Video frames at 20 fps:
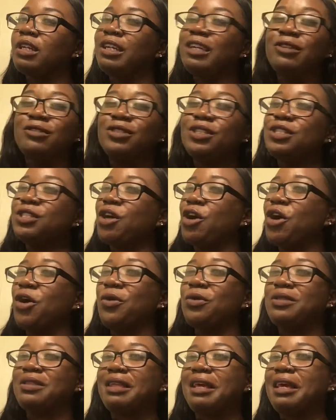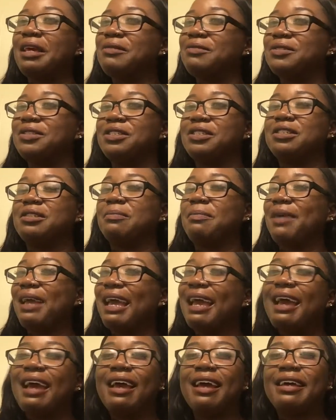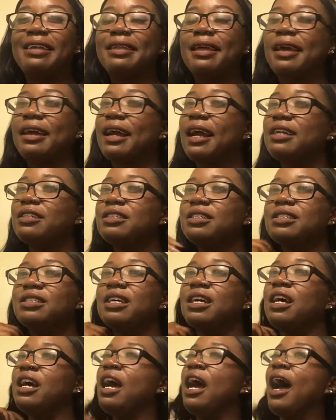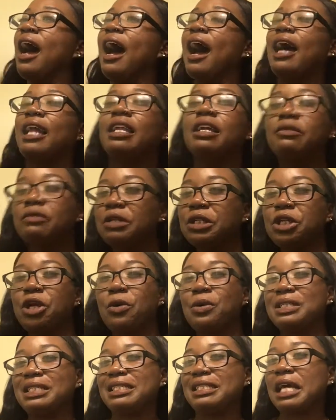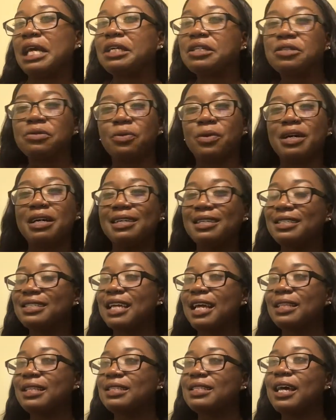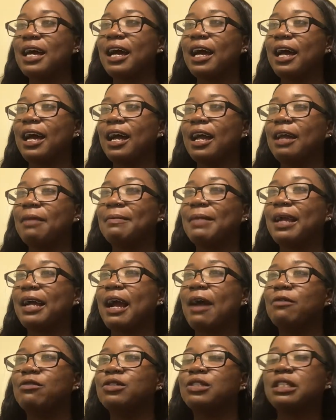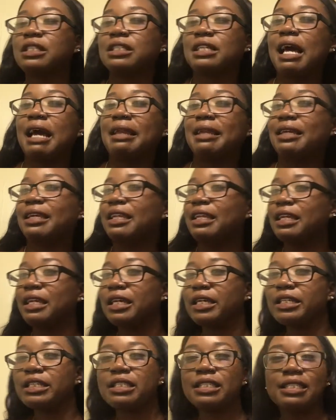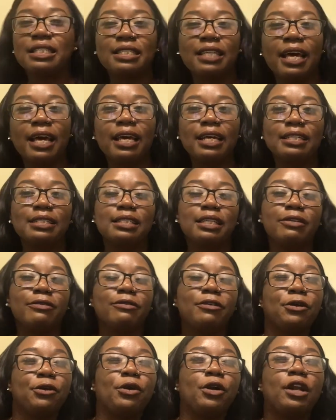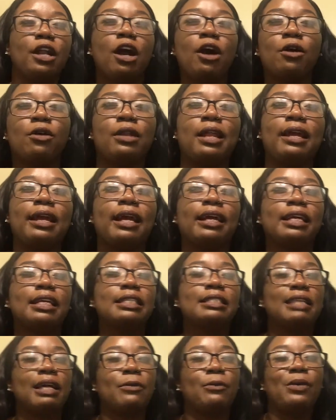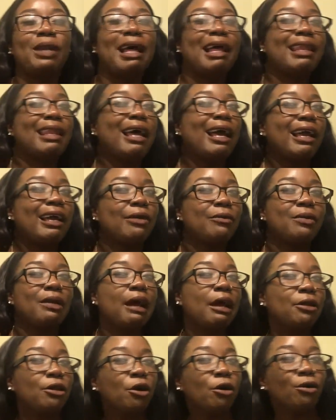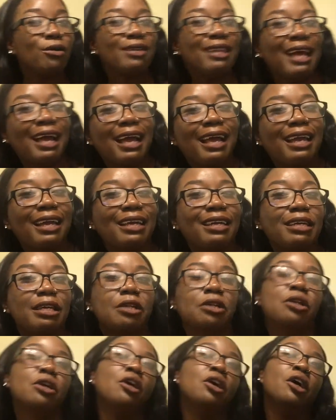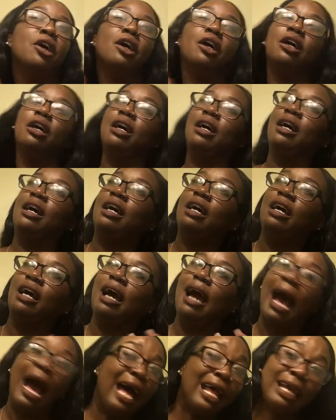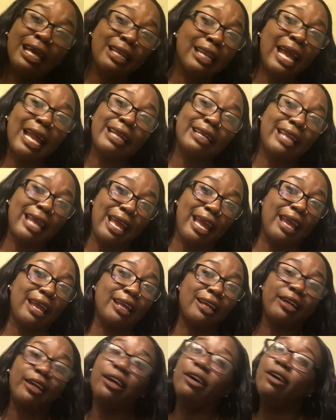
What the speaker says: It was just the whole thing was just bad. Like, I didn't really know what sex was at the time. Like, I was just kind of getting into sex and figuring out, like, I guess, like, what I like, what I don't like. And I don't like that.